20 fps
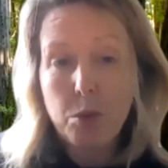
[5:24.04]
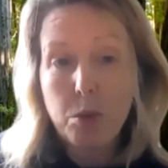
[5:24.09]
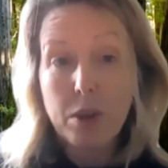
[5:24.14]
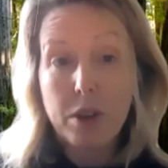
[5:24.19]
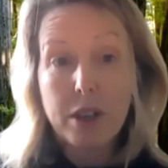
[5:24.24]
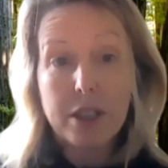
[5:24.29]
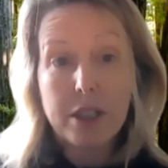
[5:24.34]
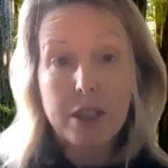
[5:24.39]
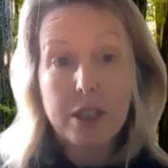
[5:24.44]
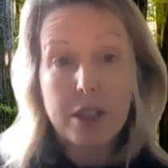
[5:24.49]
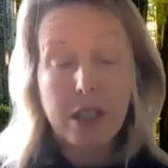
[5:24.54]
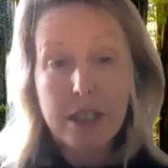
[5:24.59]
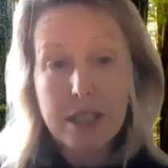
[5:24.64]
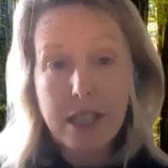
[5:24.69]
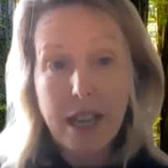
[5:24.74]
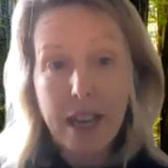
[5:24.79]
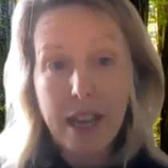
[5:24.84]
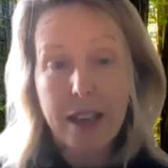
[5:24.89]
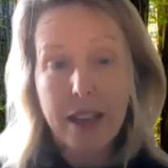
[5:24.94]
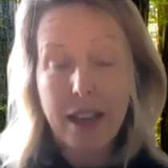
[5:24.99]
where it's going to
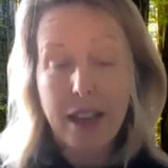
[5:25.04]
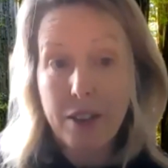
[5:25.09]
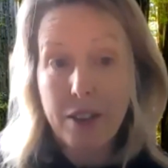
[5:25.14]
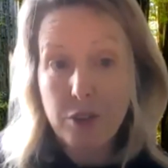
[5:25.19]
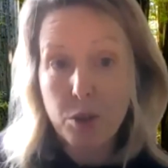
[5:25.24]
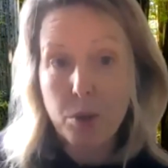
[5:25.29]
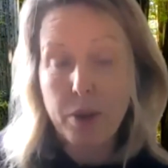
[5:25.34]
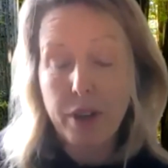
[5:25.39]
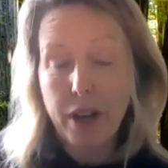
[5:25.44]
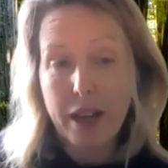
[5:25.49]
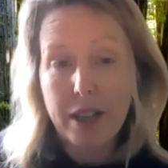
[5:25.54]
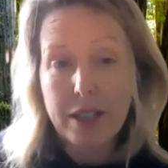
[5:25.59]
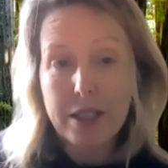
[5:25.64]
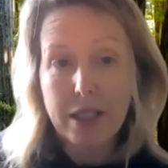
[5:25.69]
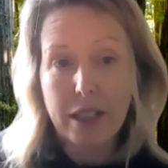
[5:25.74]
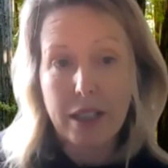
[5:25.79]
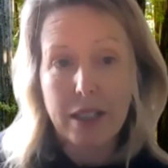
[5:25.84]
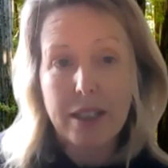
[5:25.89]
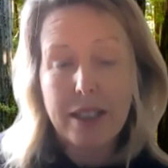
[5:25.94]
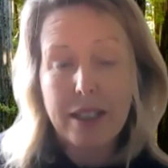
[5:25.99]
take everyone
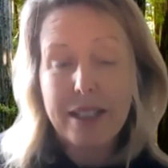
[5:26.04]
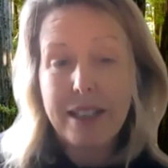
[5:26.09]
acting.